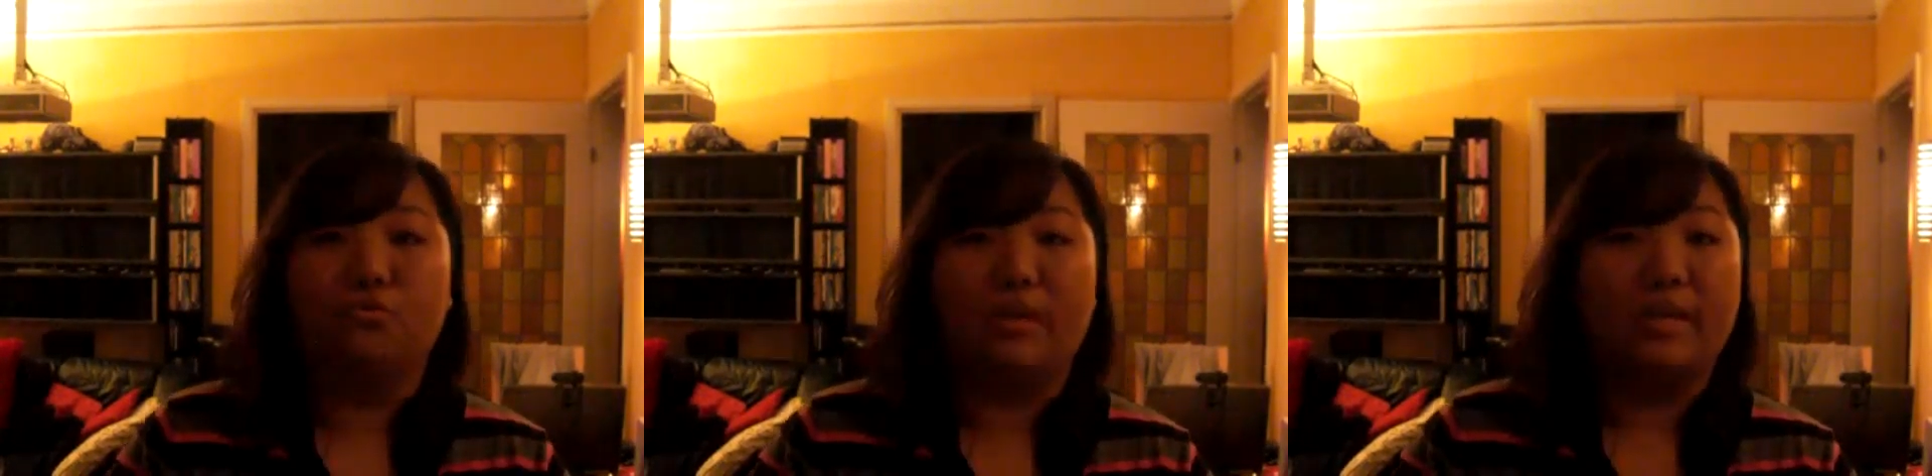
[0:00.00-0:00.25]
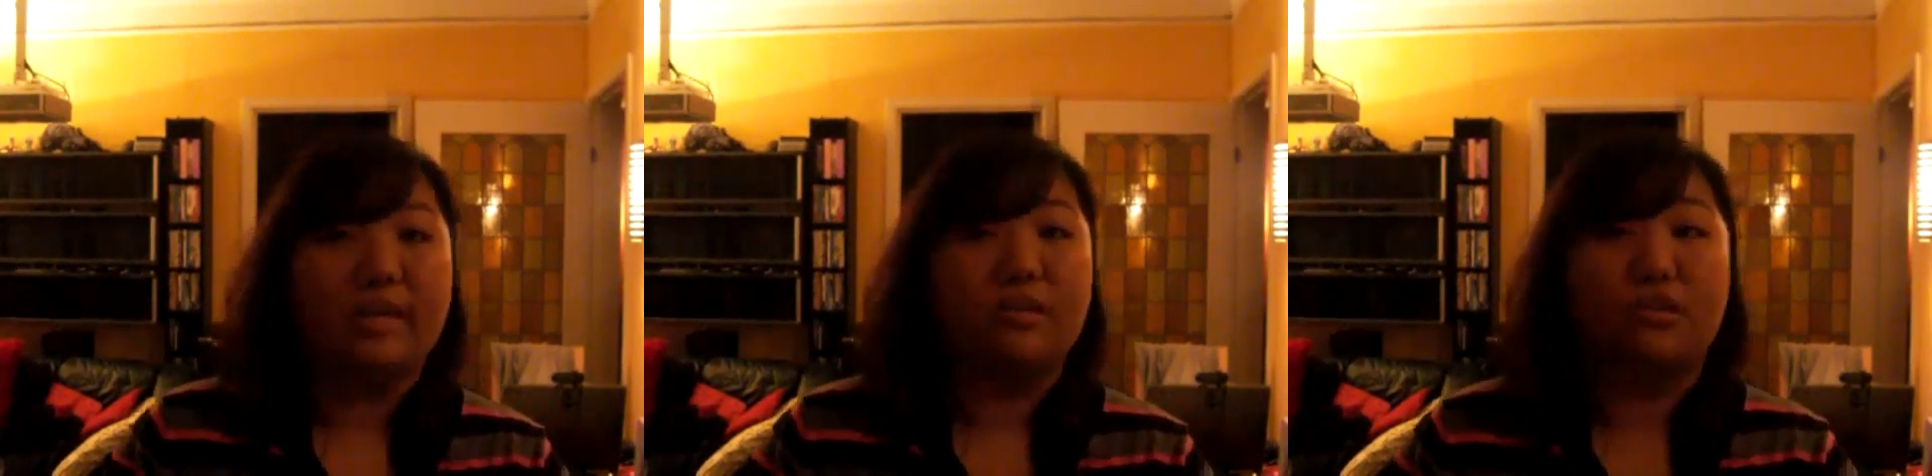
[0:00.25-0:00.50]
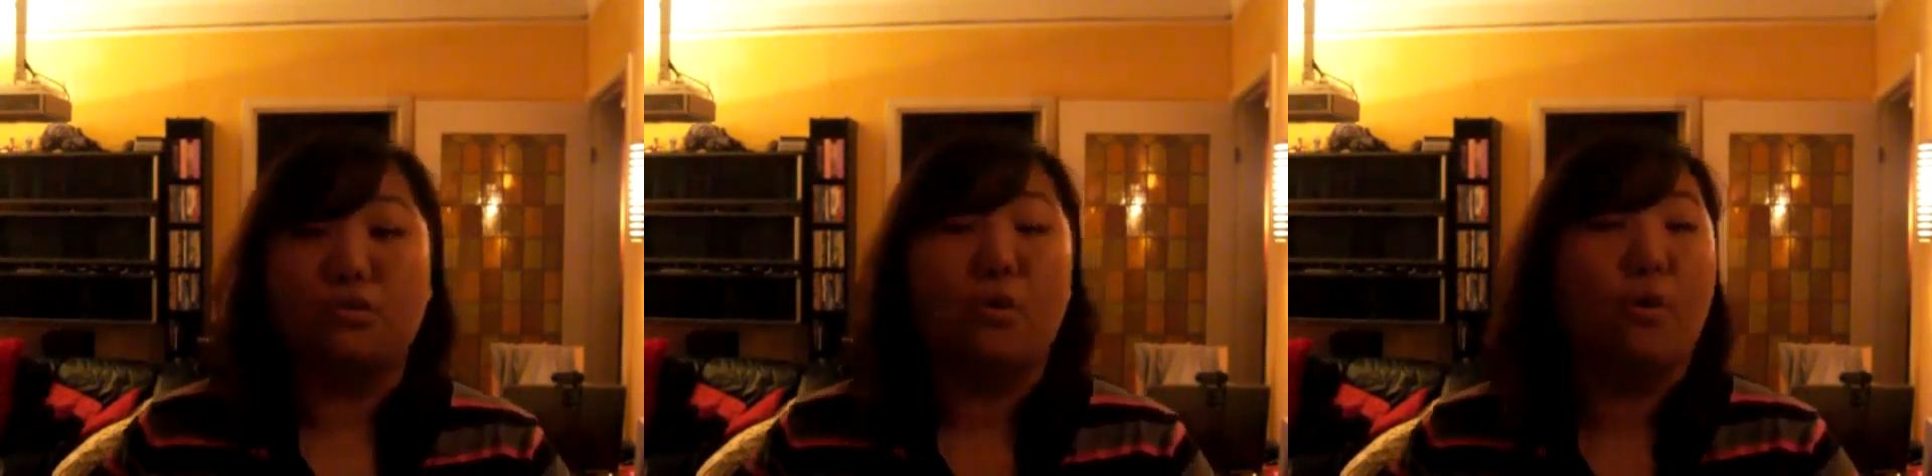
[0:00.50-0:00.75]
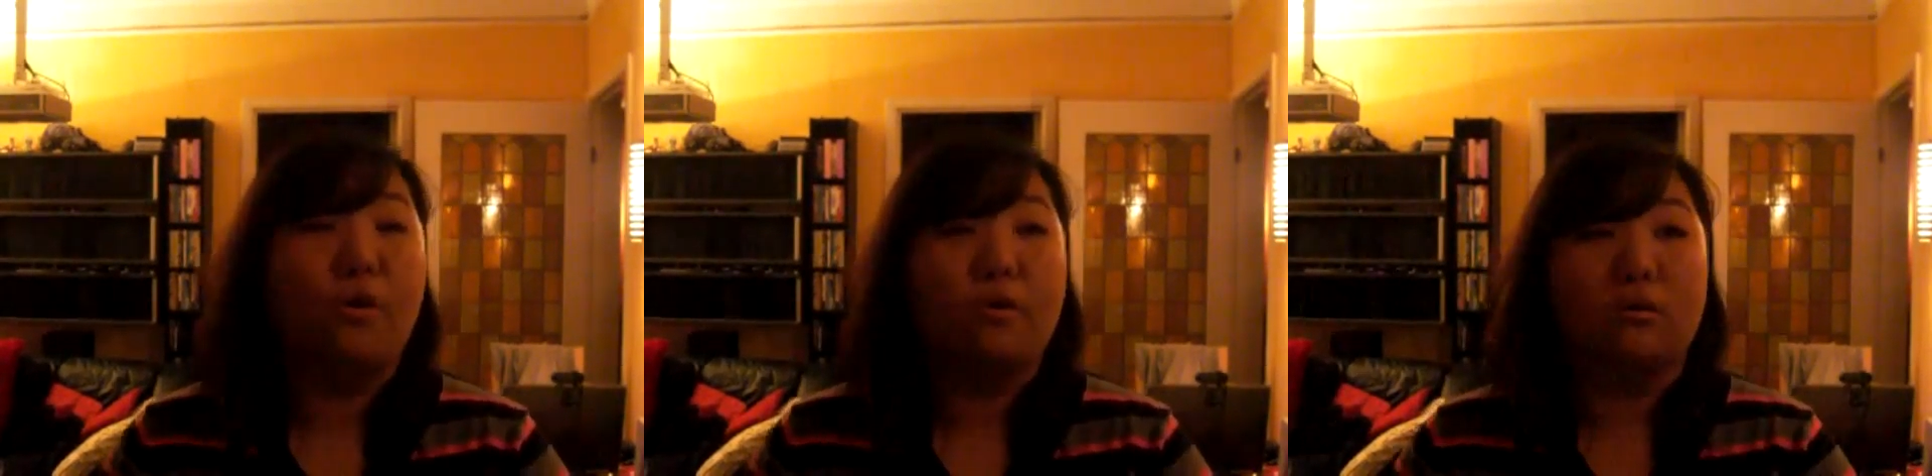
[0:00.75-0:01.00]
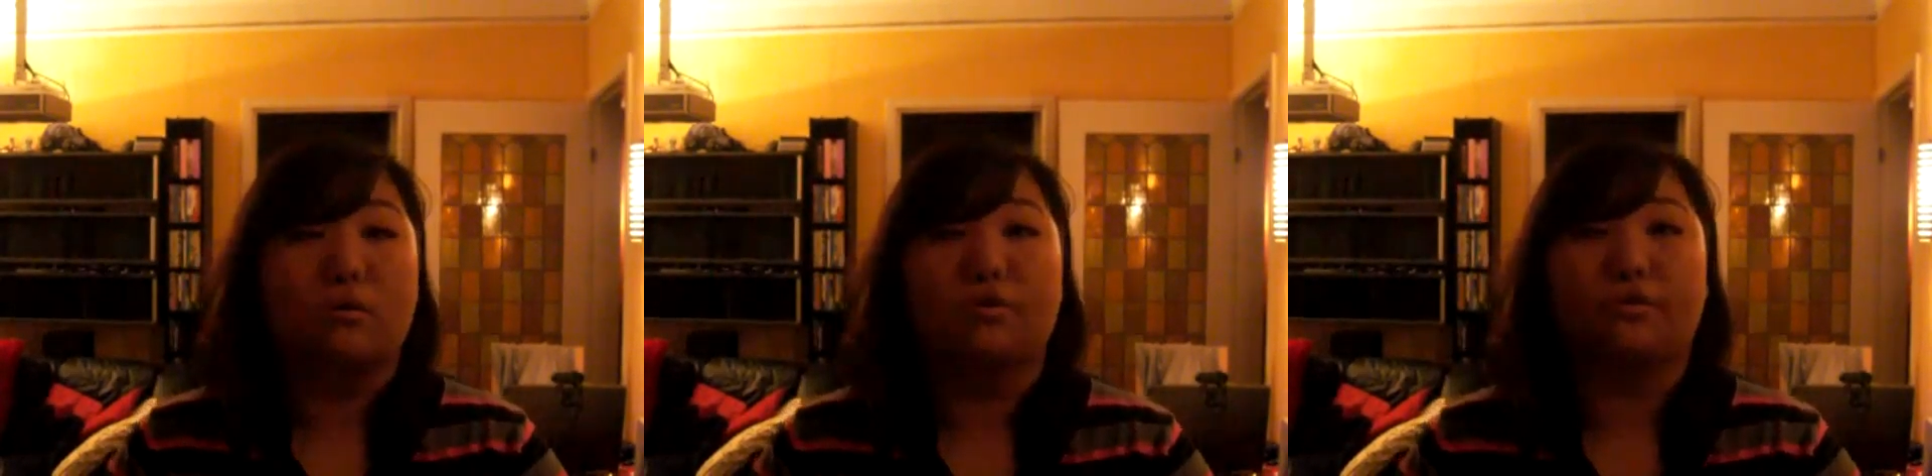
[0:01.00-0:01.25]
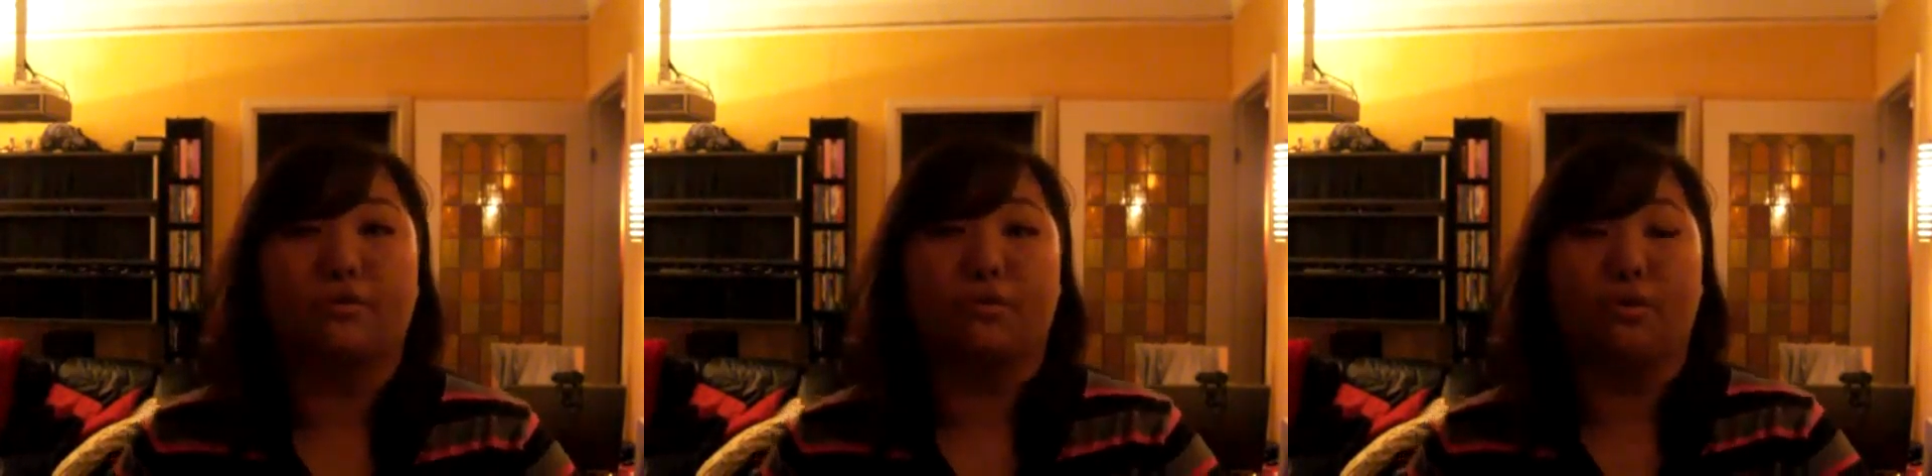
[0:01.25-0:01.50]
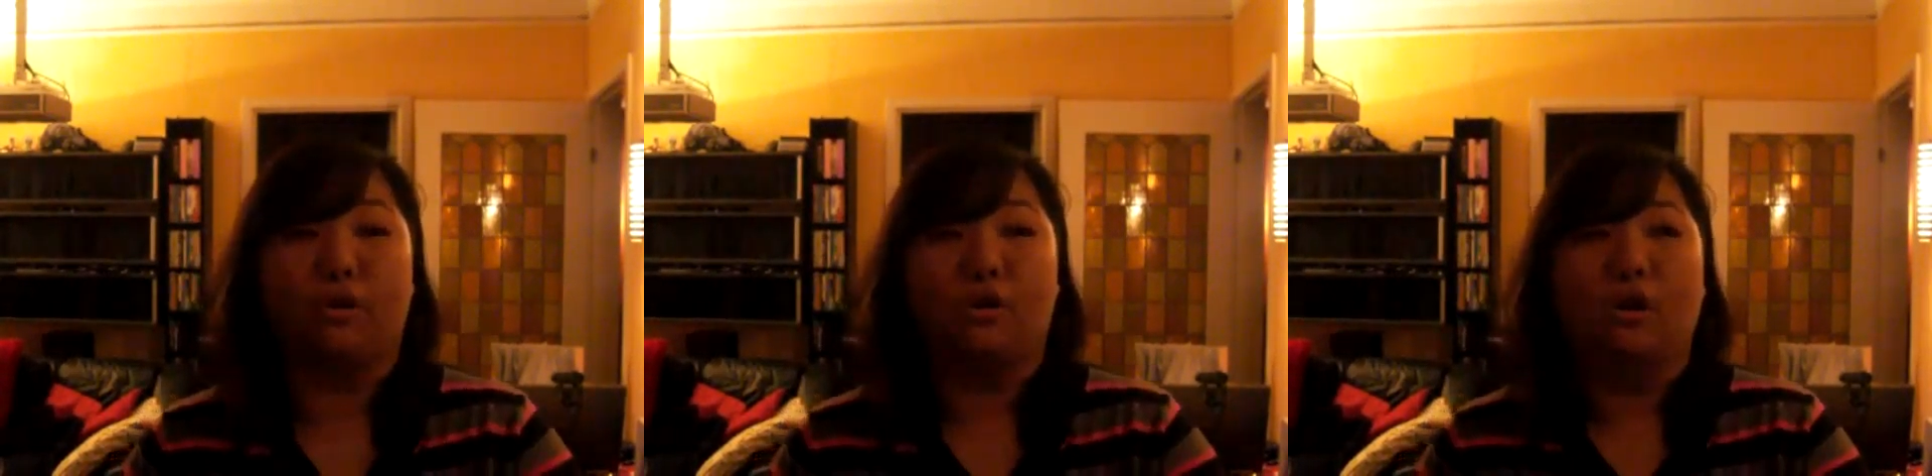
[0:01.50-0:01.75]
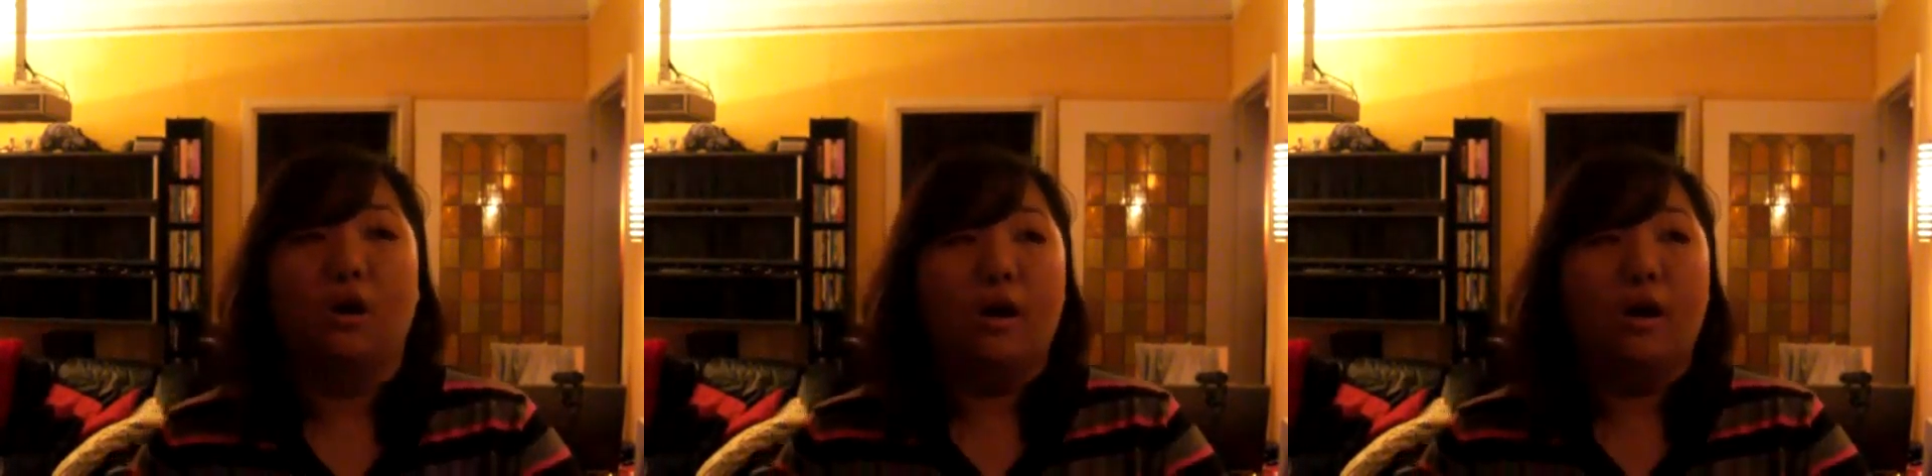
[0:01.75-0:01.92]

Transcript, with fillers: any tutorials or